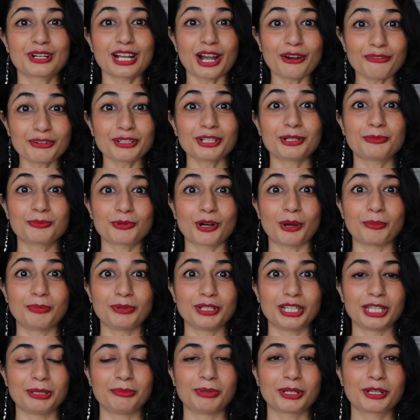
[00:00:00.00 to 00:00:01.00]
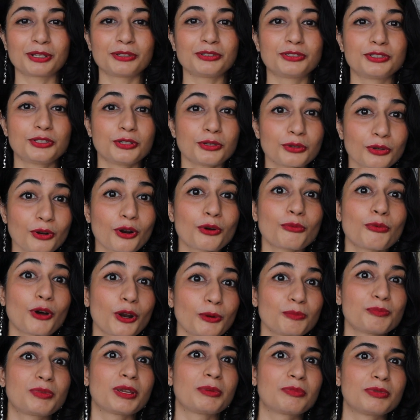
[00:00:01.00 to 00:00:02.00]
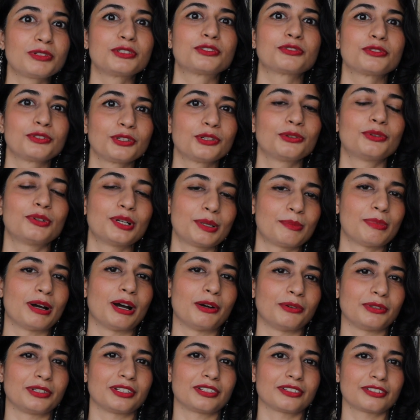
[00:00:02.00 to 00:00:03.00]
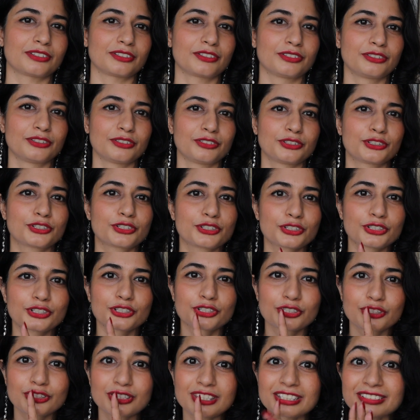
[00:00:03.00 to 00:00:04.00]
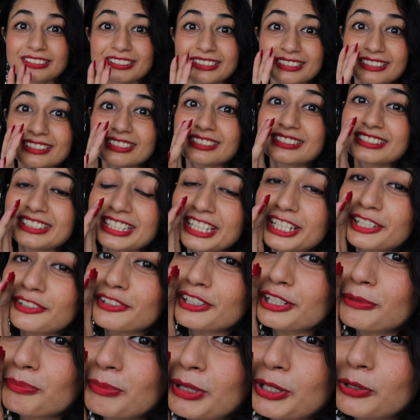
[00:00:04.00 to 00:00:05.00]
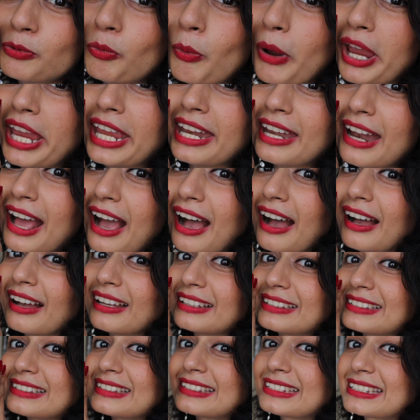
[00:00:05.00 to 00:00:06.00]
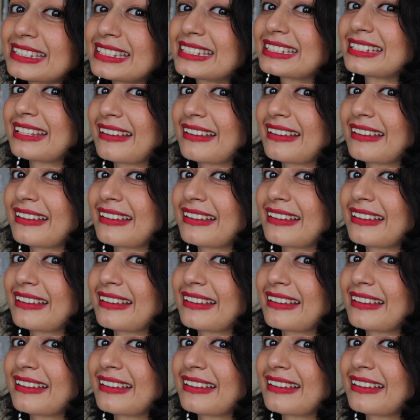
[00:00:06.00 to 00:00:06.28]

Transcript: cover it properly because you don't want people to know about it. Shh, this is a secret between us.